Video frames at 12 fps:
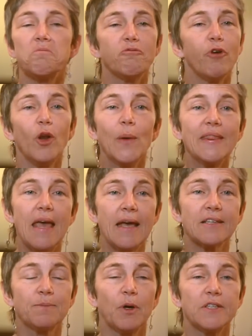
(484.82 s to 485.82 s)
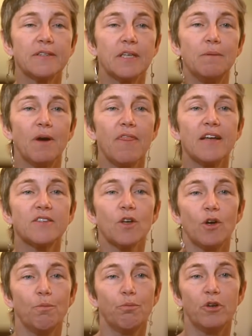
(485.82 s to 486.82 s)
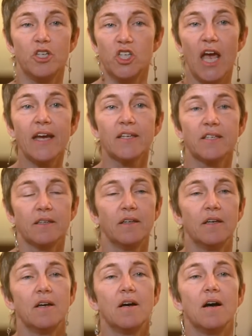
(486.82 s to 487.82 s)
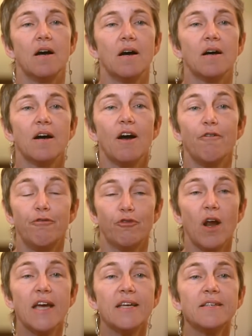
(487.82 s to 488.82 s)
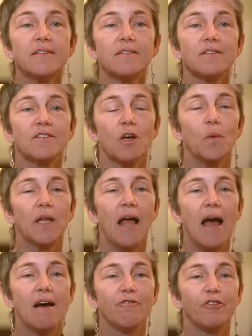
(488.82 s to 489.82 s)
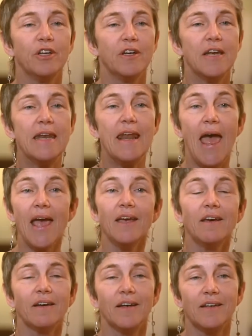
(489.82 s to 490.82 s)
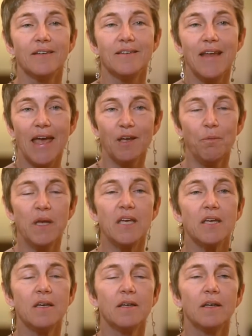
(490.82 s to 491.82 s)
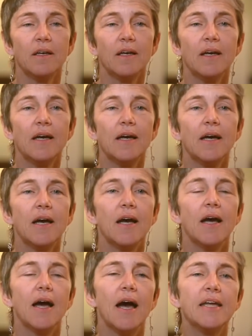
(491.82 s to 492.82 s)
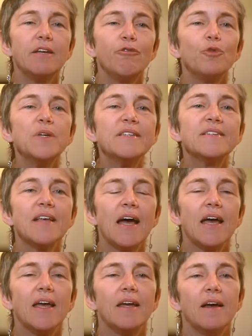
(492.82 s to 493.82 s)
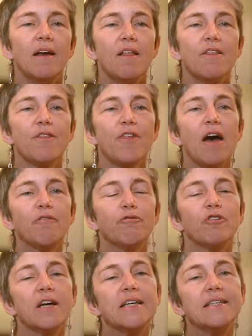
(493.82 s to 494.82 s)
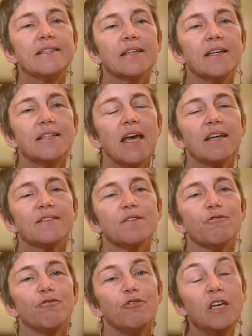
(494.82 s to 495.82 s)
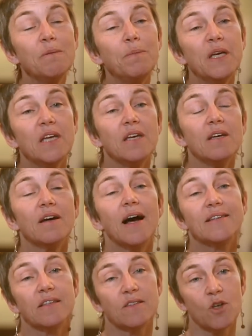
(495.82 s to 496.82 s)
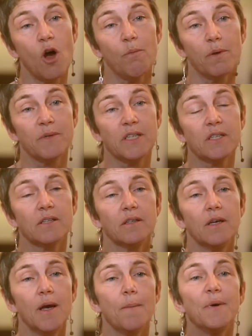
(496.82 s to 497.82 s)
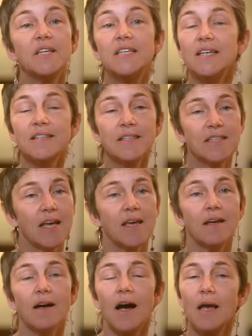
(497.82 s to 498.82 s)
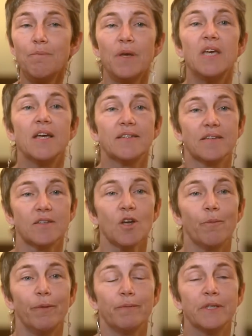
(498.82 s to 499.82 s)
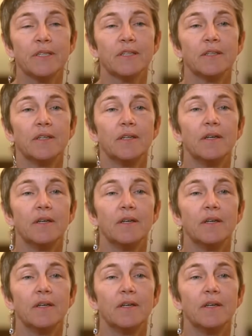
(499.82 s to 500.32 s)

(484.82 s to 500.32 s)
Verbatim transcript: Following the X-bar schema, that's going to project a phrase. So we'll have neg and neg-p. And if we say that that phrase takes the VP as its complement, but doesn't take IP as its complement,